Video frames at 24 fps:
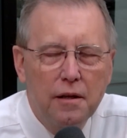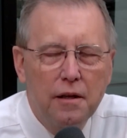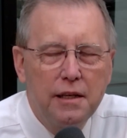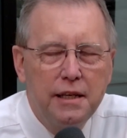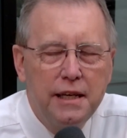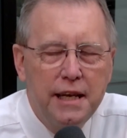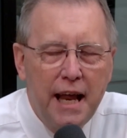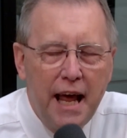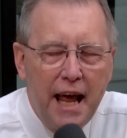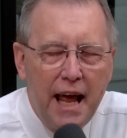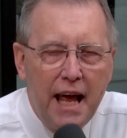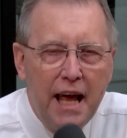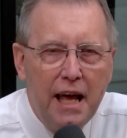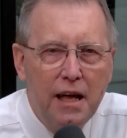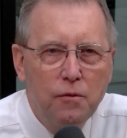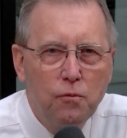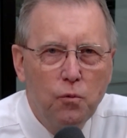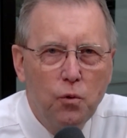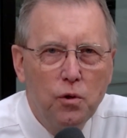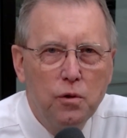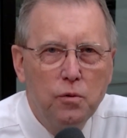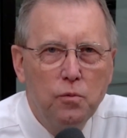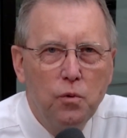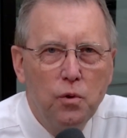
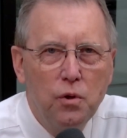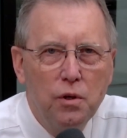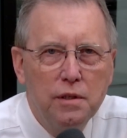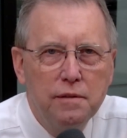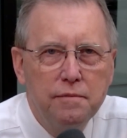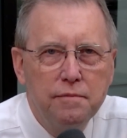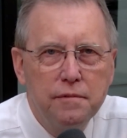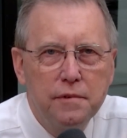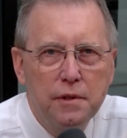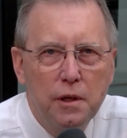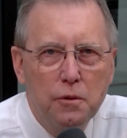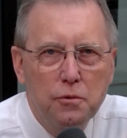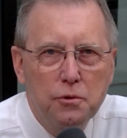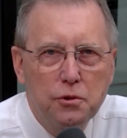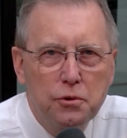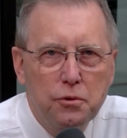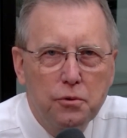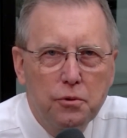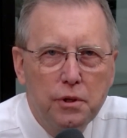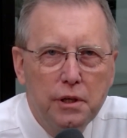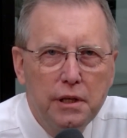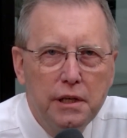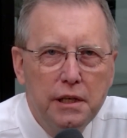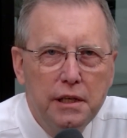911, those
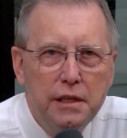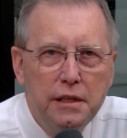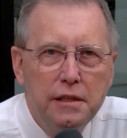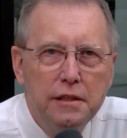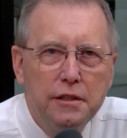three